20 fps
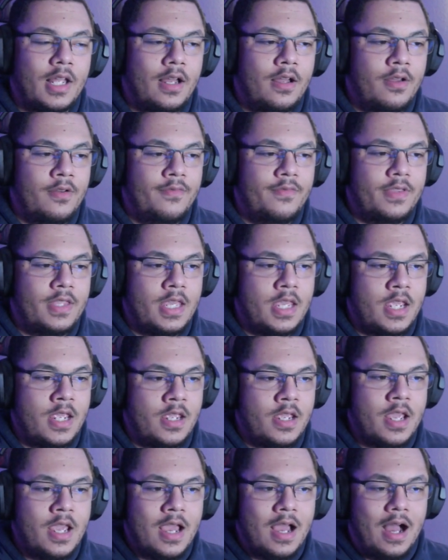of the
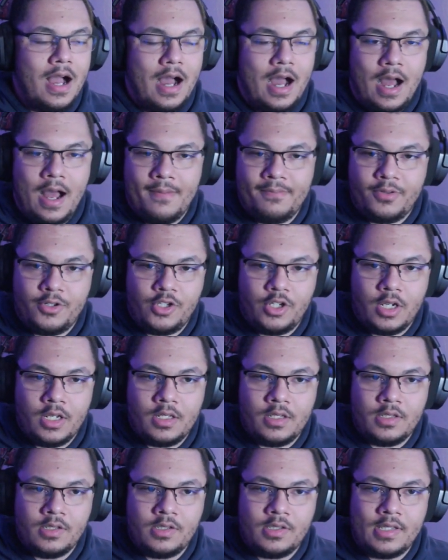
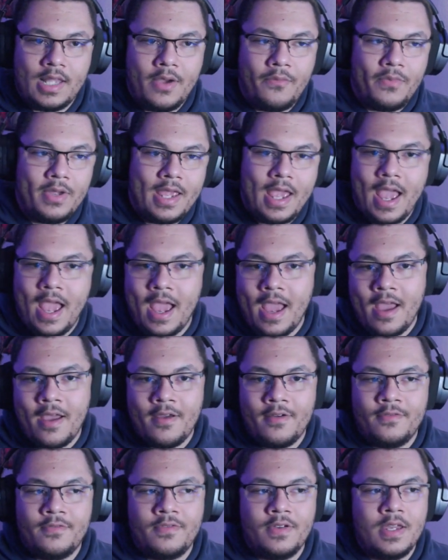options that we
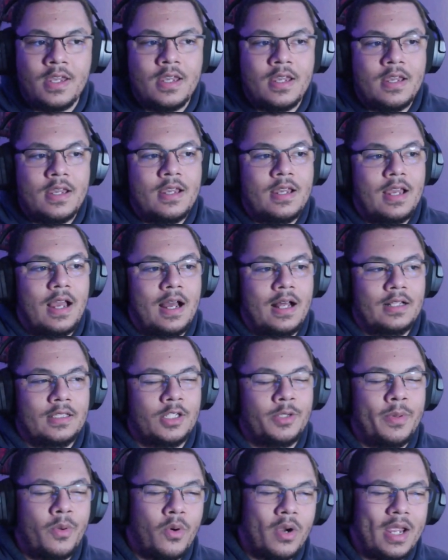have, uh, a
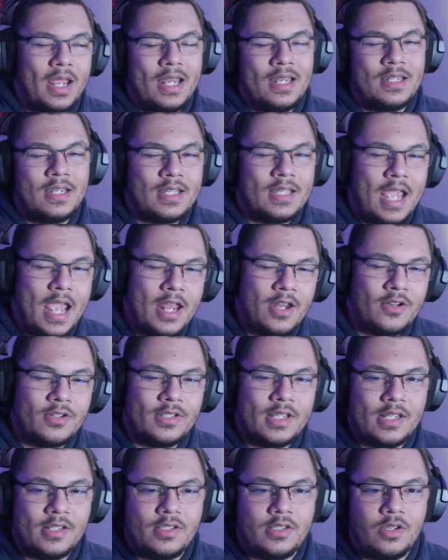little bit more
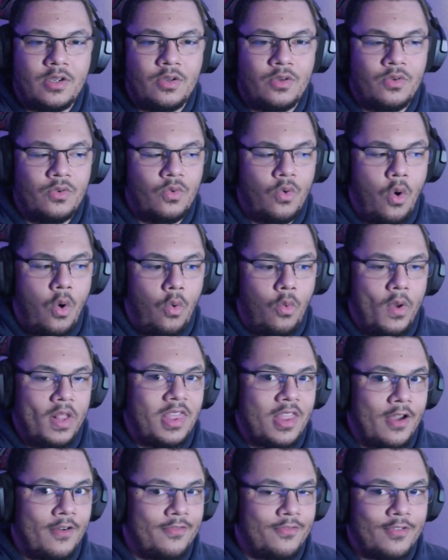indicators as to what
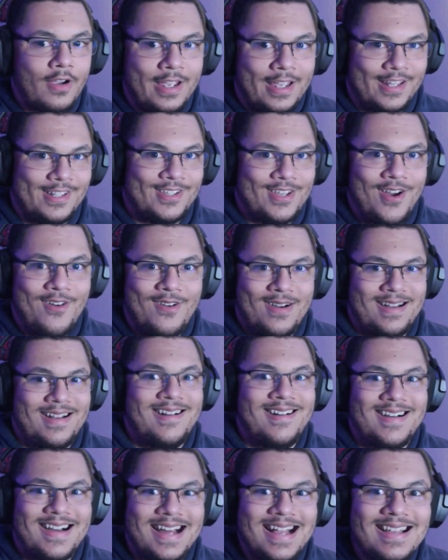the frick is going
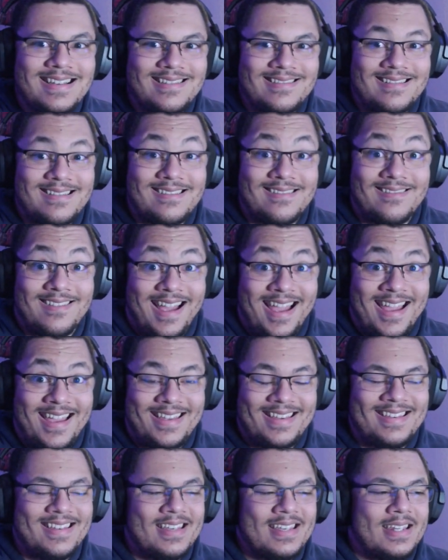on, right?
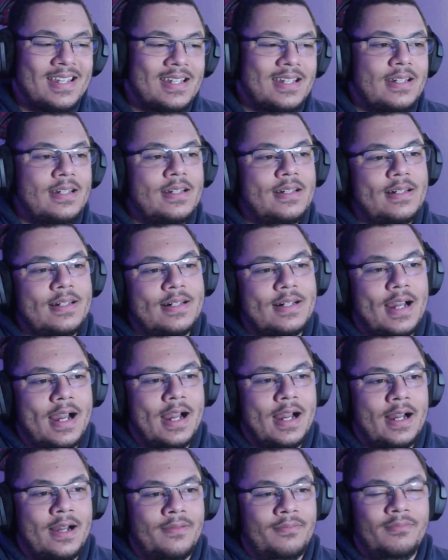
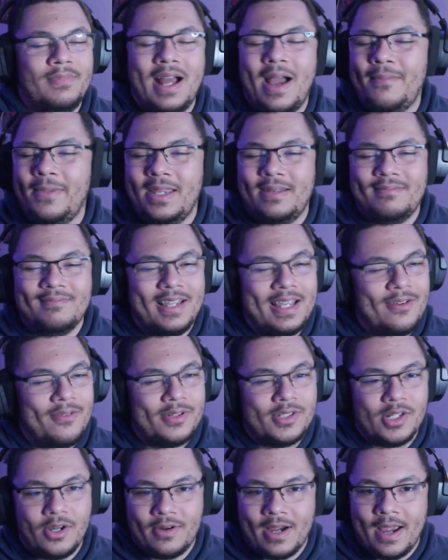Um, but I mean, it
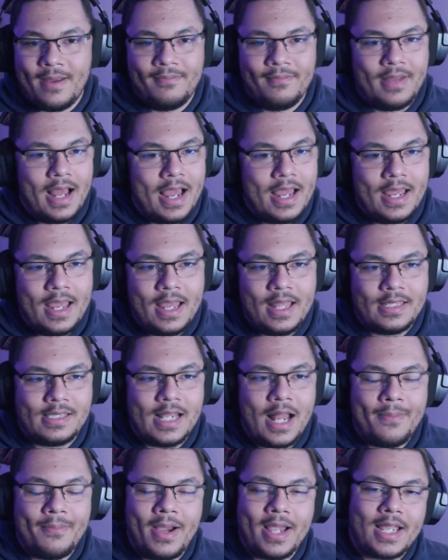was all right. It's
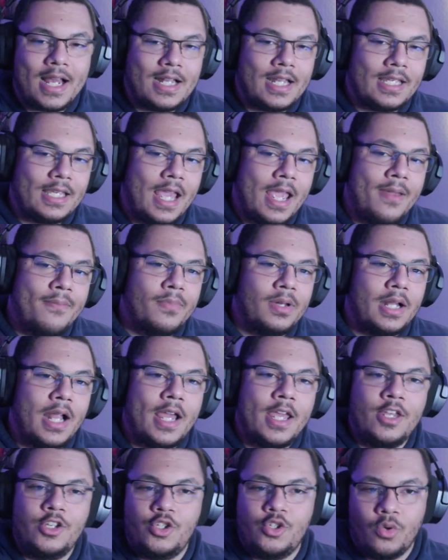not my kind of game, but
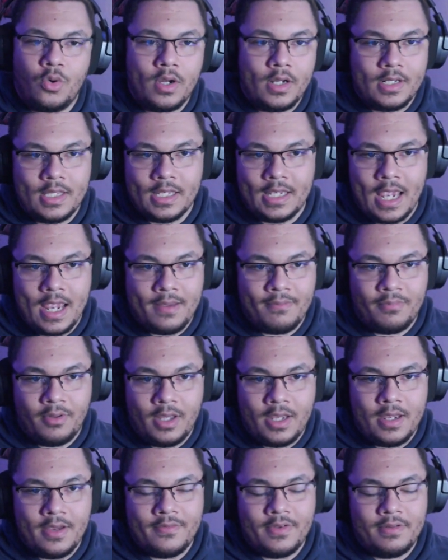I enjoyed the
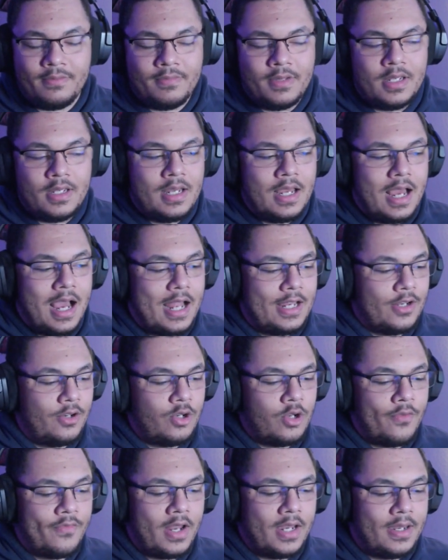gameplay of it. I don't
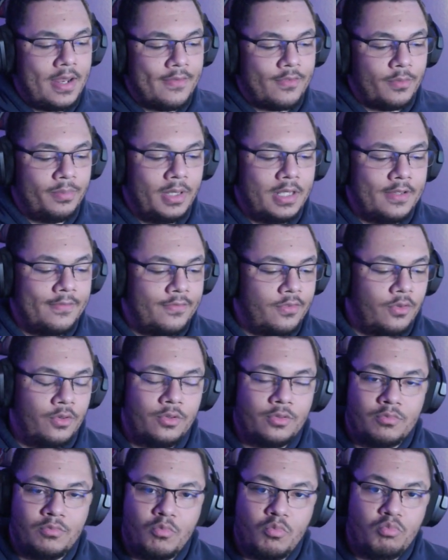know if I'd ever play the
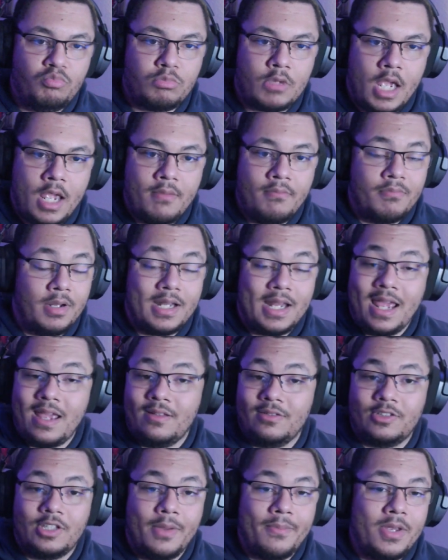full game, but hey,
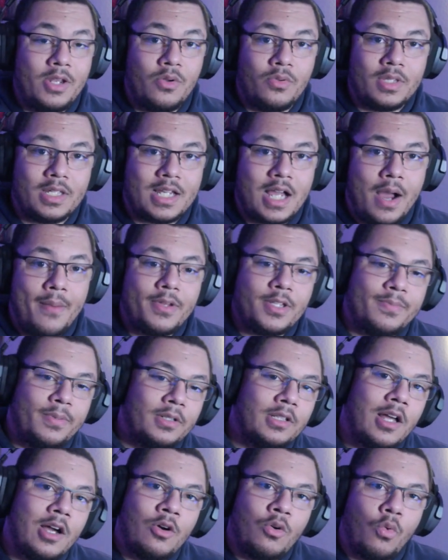let me know in the comments
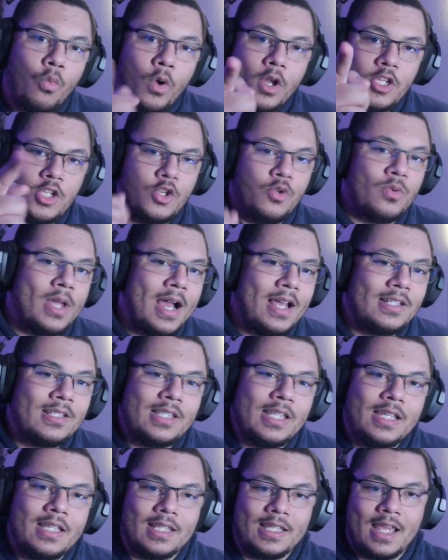below what you guys
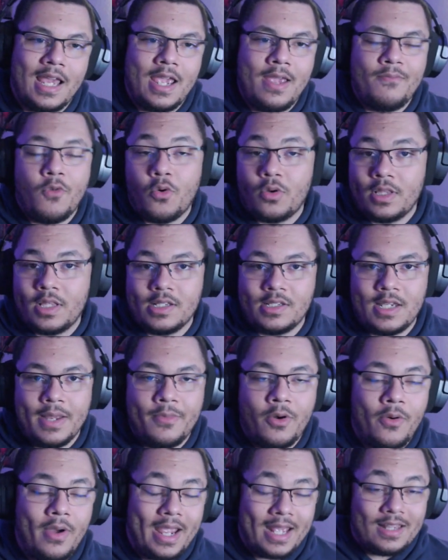think of the game or this
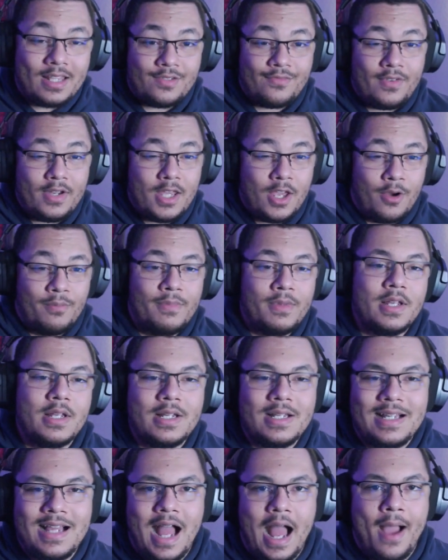demo and this video.
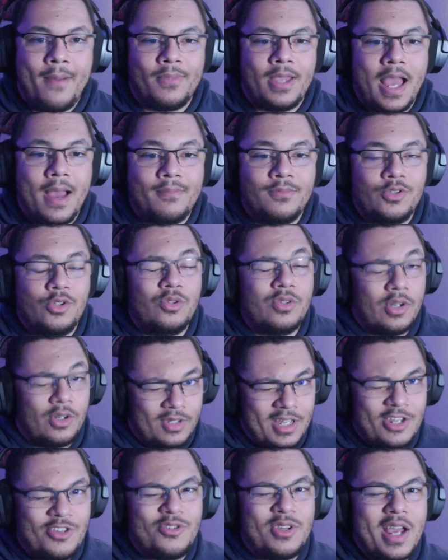I'm Captain Zeus, and I'll
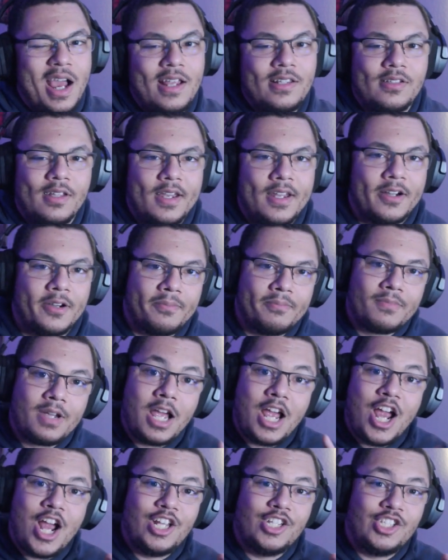catch you guys later.
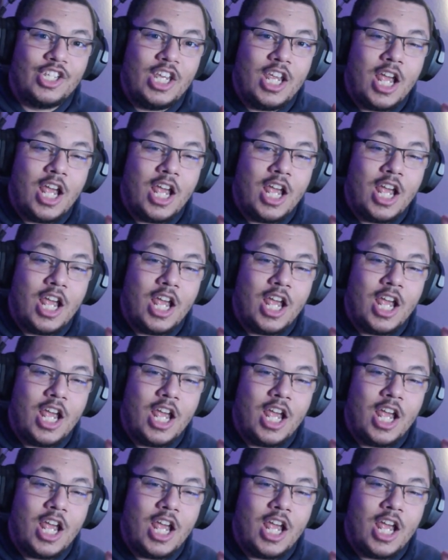See